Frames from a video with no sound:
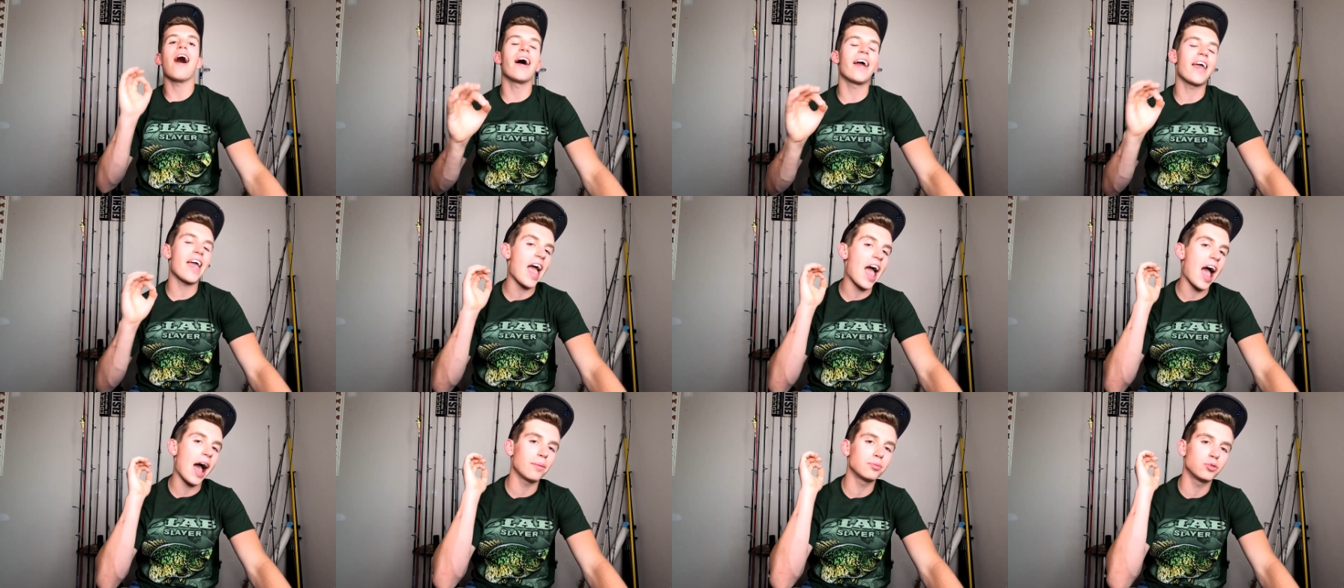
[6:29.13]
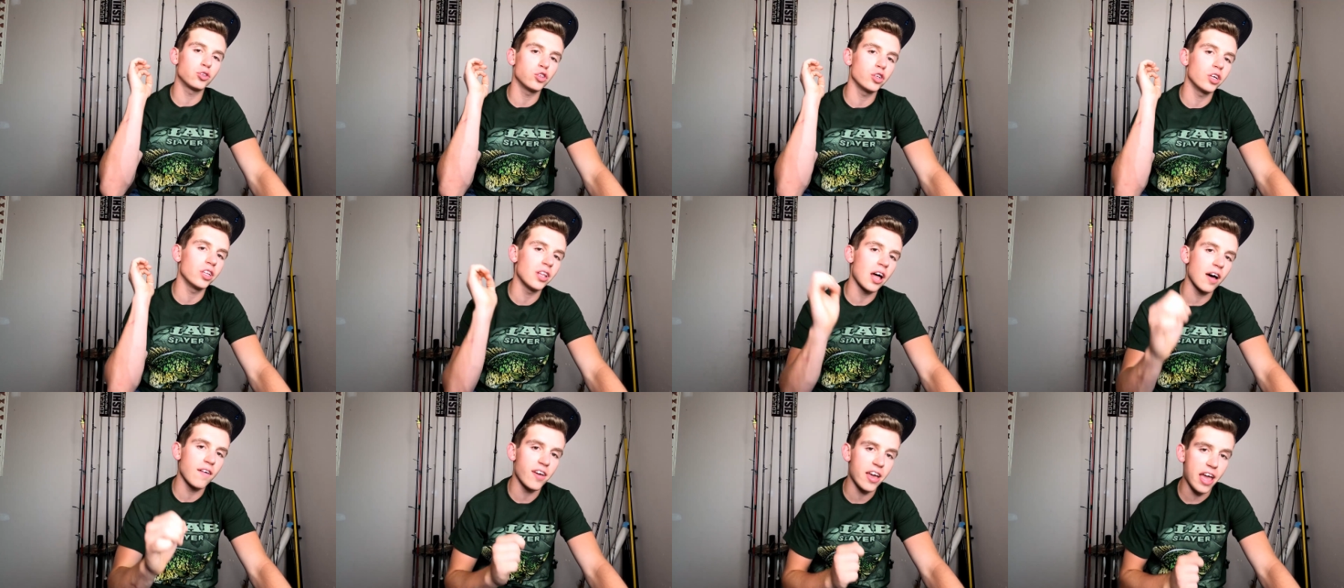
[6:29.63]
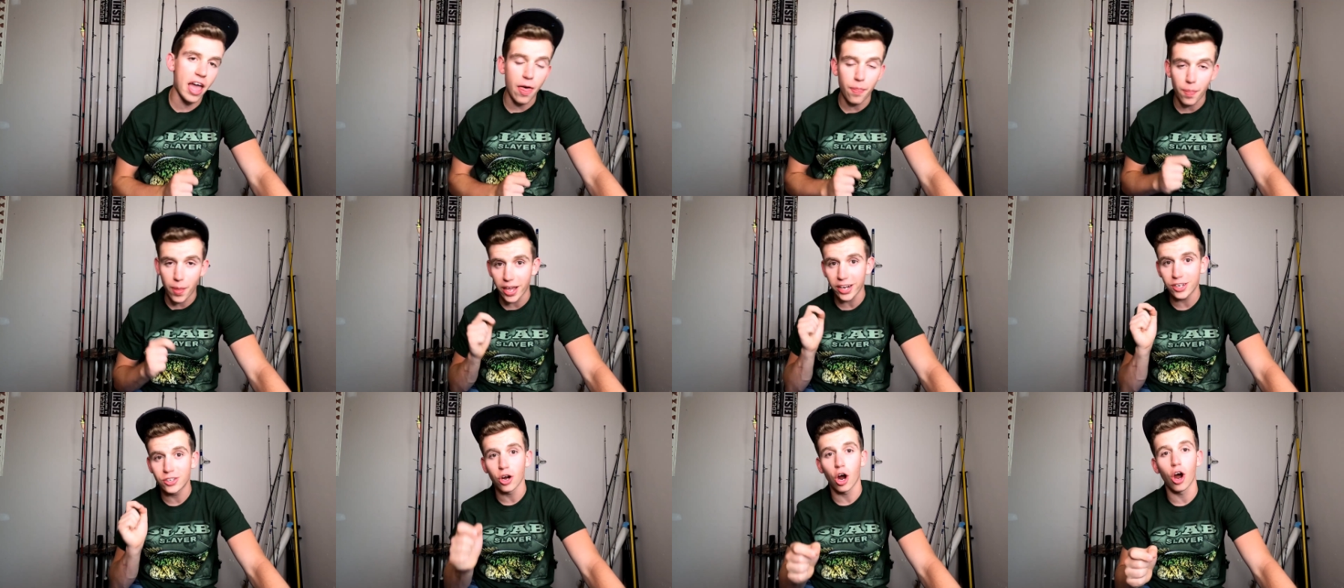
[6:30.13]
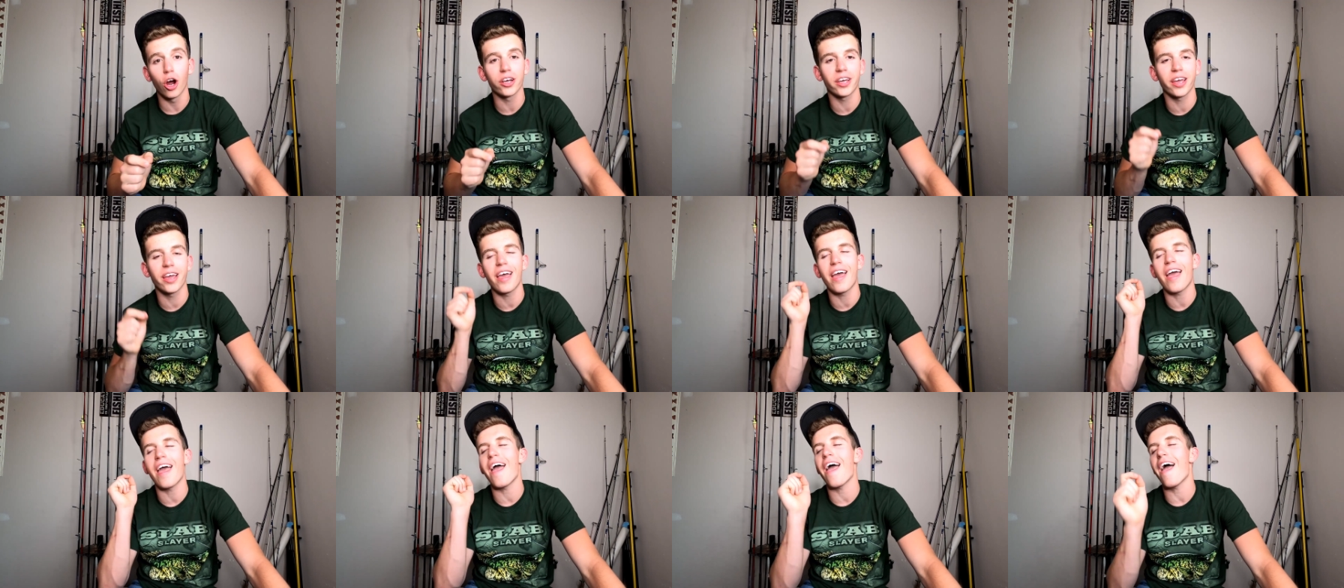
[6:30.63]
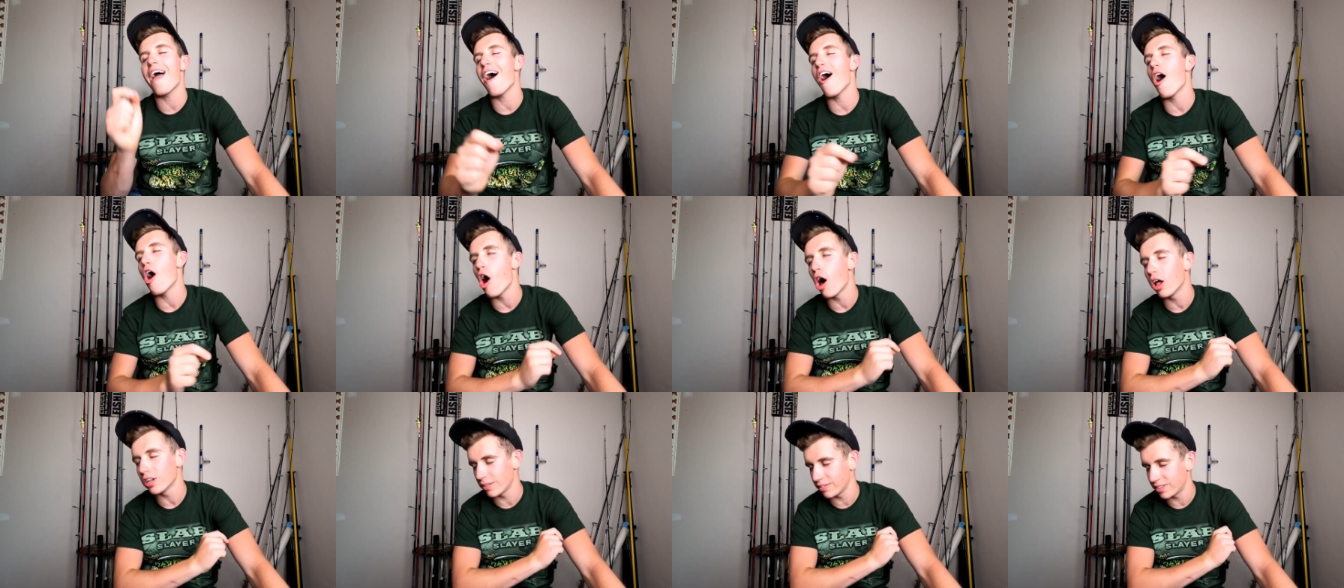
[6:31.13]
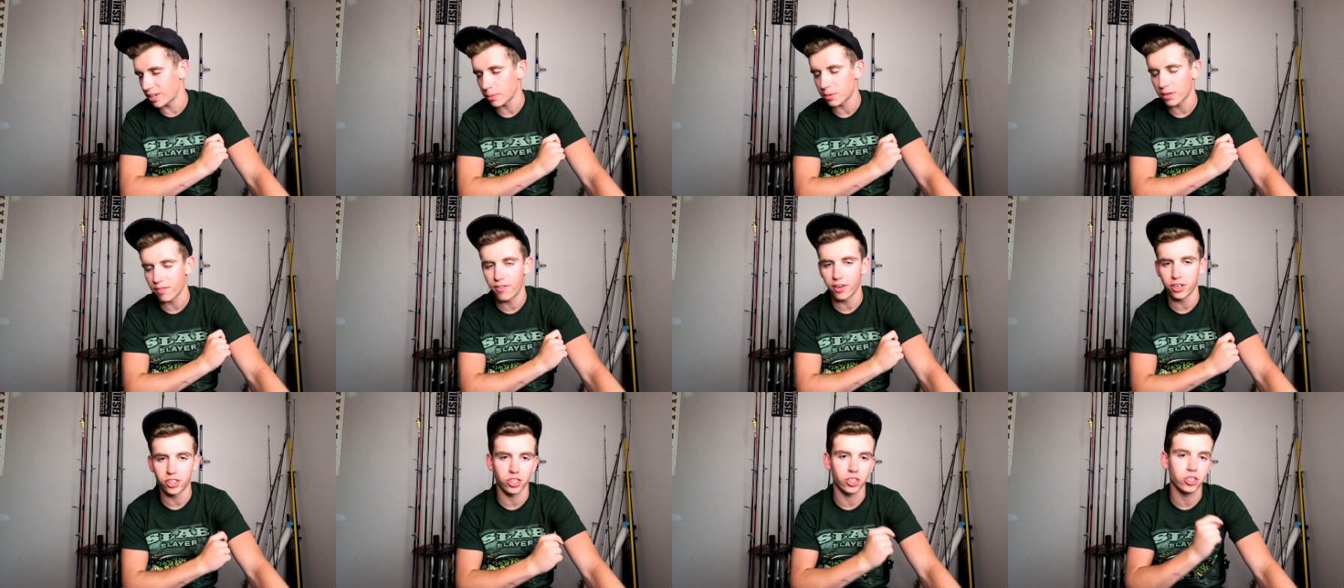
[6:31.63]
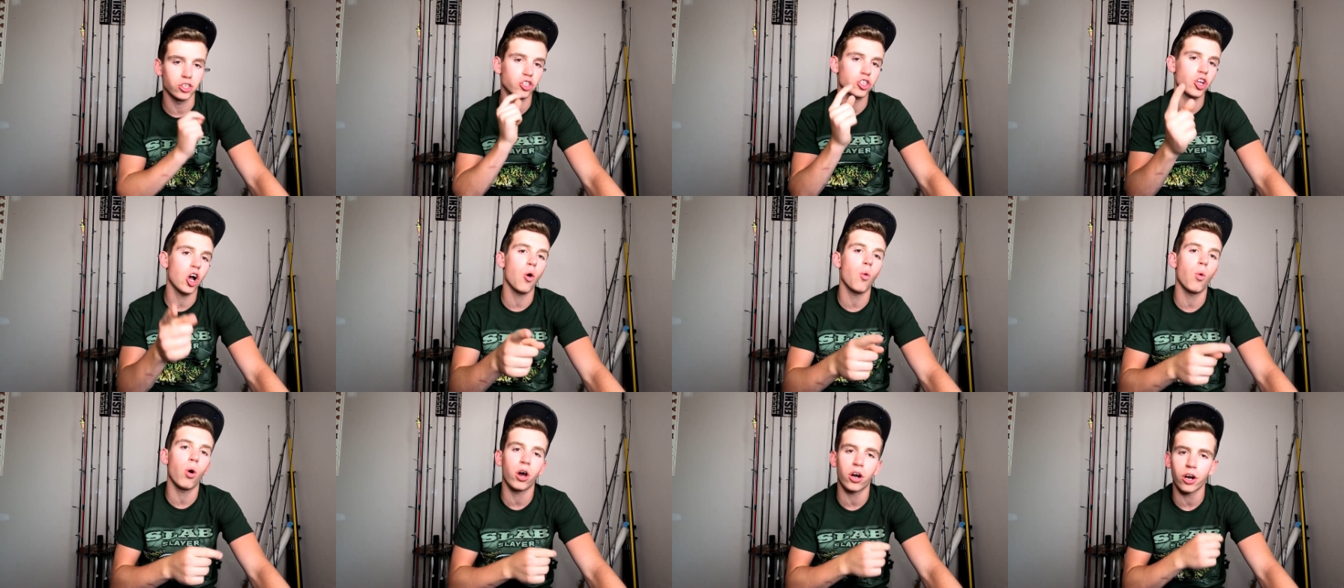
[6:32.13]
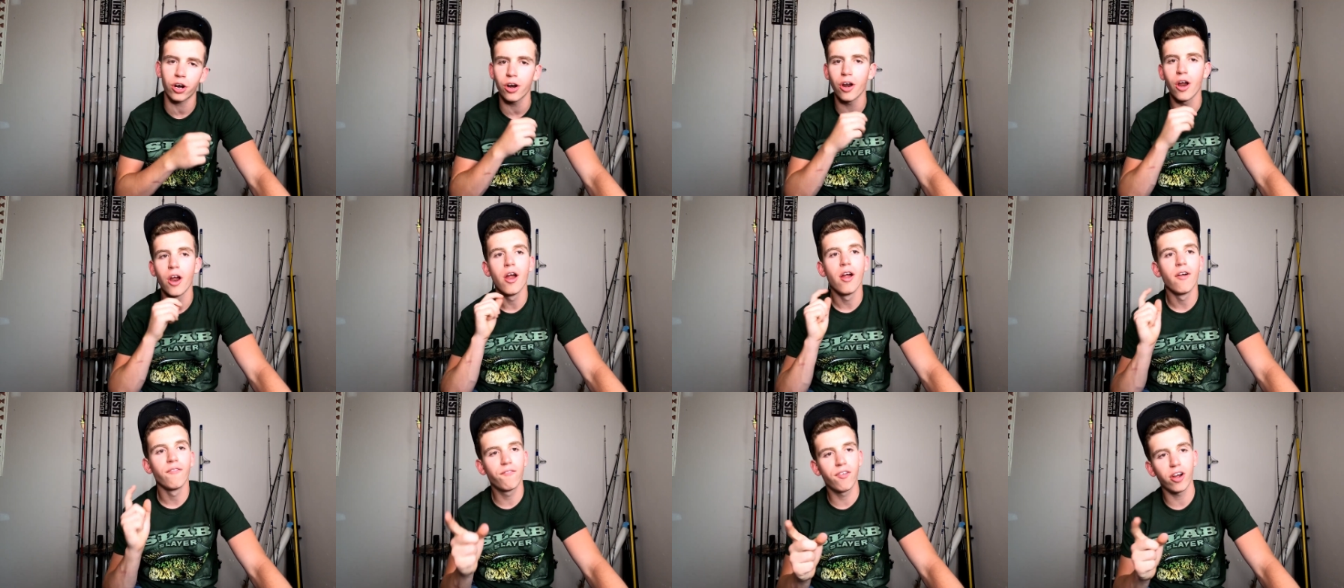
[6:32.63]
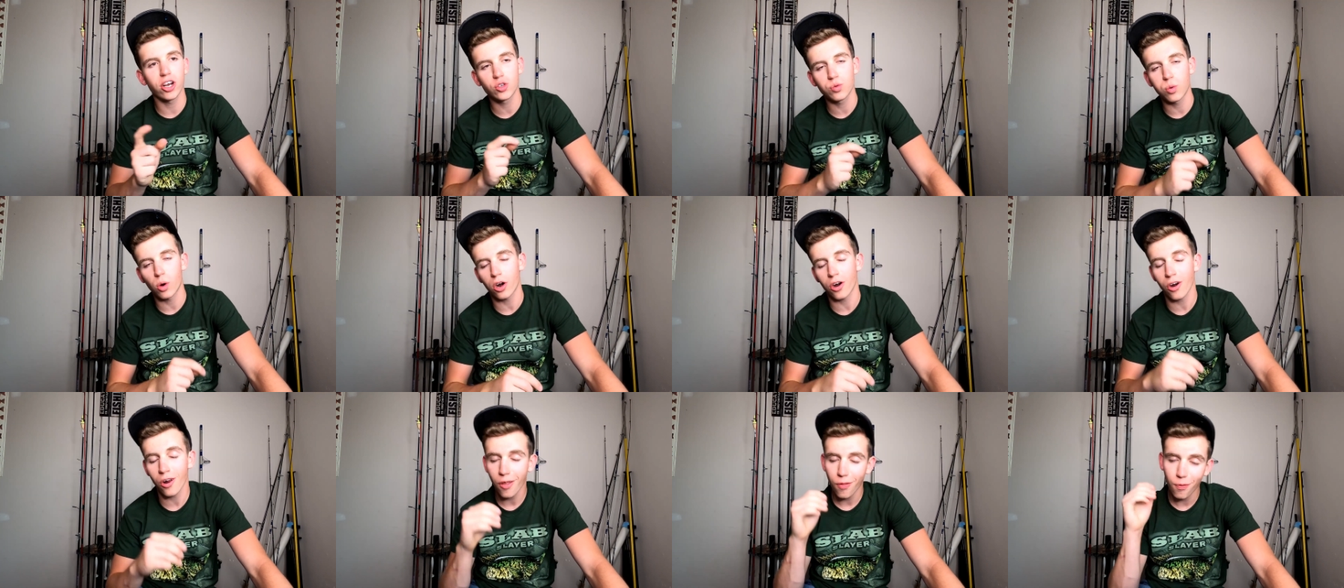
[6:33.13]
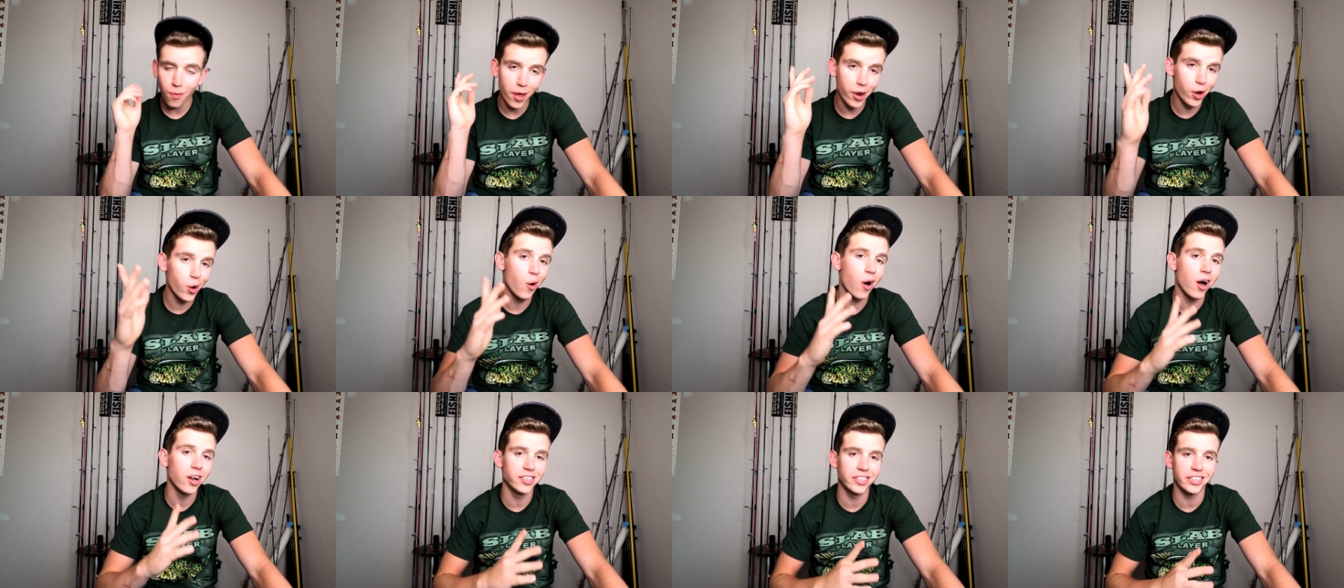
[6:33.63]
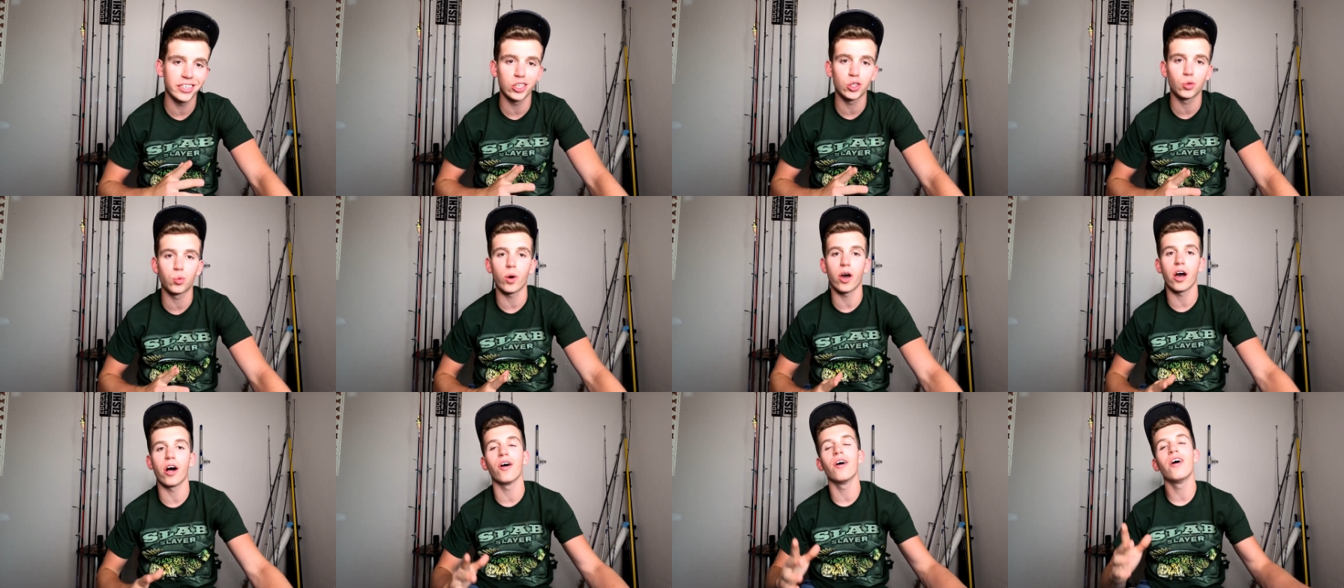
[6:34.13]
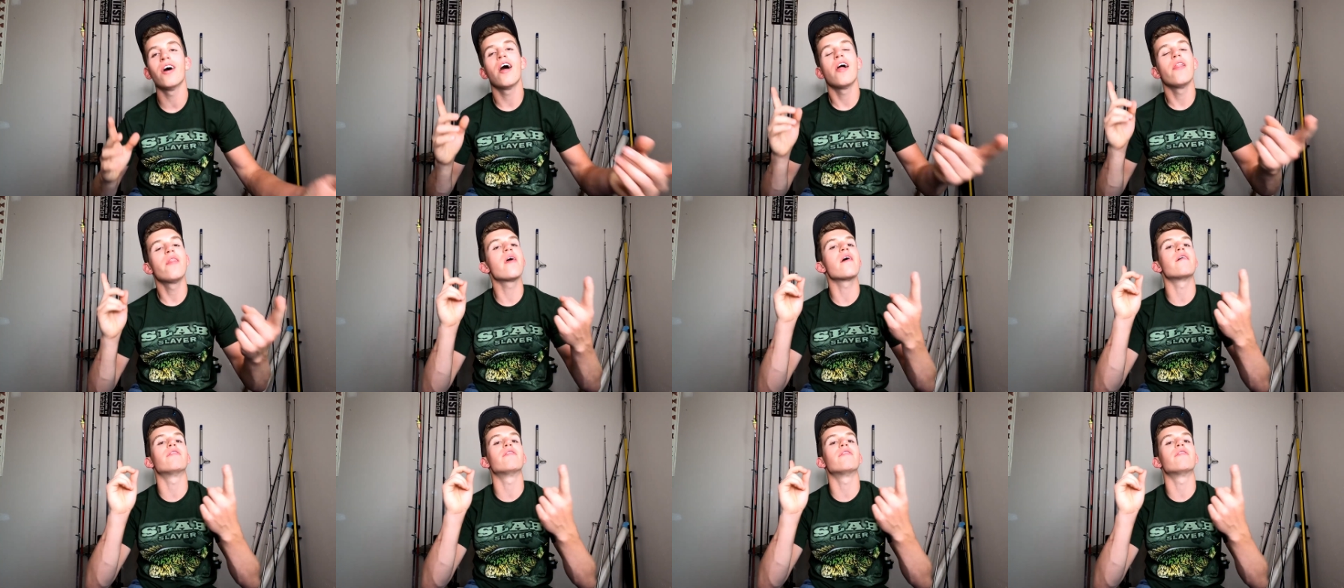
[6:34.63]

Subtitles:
I absolutely love it, and they target all different types of fishing. Saltwater, freshwater, they do hunting as well.